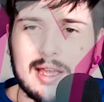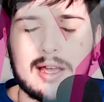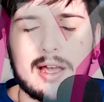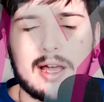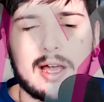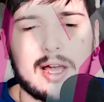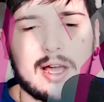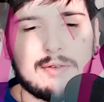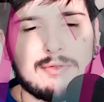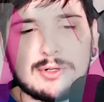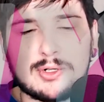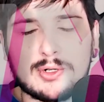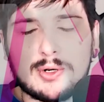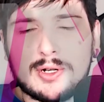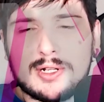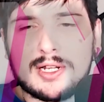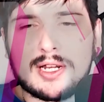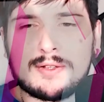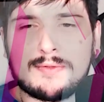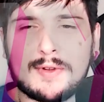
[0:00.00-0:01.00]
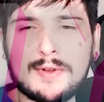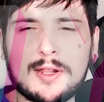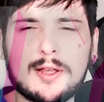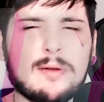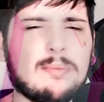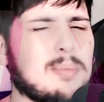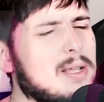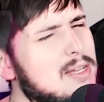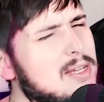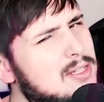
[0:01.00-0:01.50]
If you enjoyed today's video,
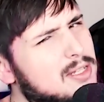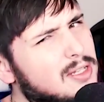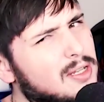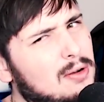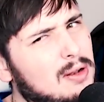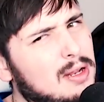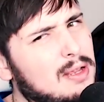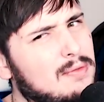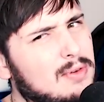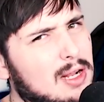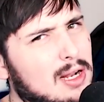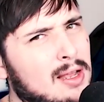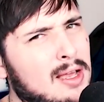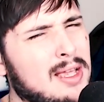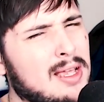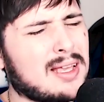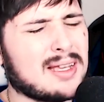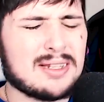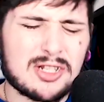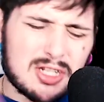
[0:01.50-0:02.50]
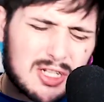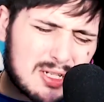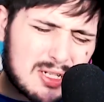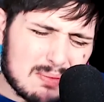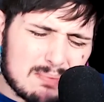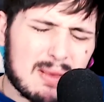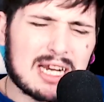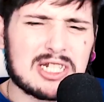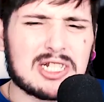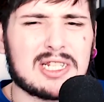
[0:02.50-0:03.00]
please do leave it a like and
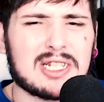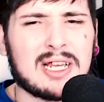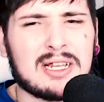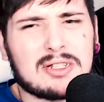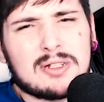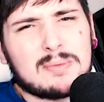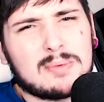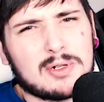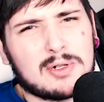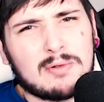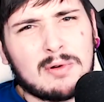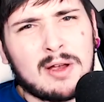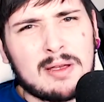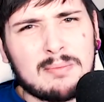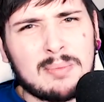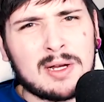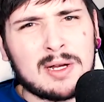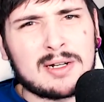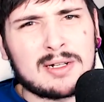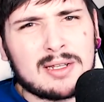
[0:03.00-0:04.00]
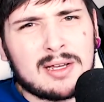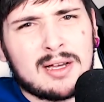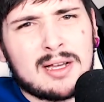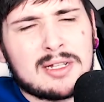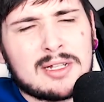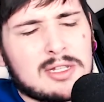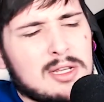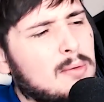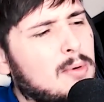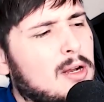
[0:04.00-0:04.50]
smash that subscribe button,
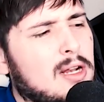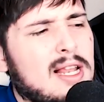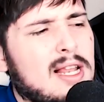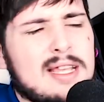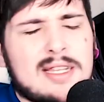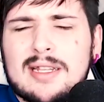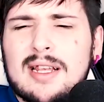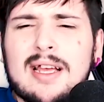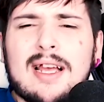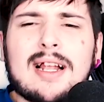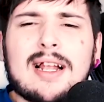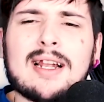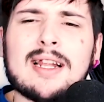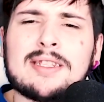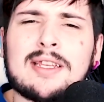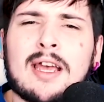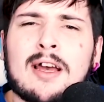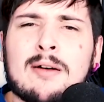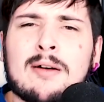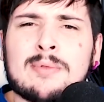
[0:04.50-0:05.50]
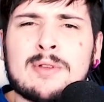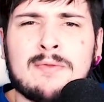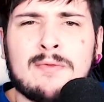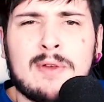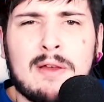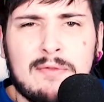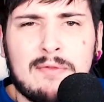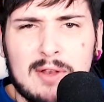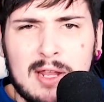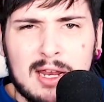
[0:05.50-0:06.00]
guys. Come on, let's get up to
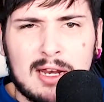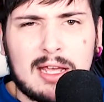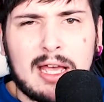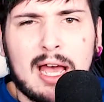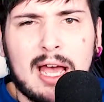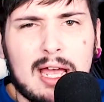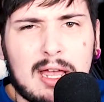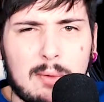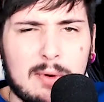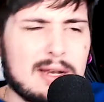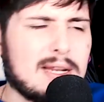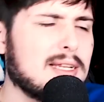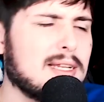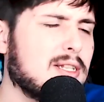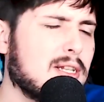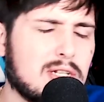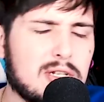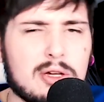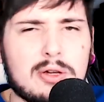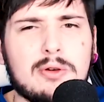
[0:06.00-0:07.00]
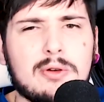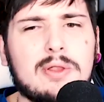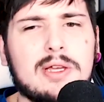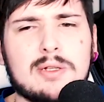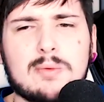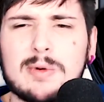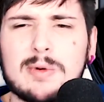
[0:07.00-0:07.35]
15k. We need to do this. We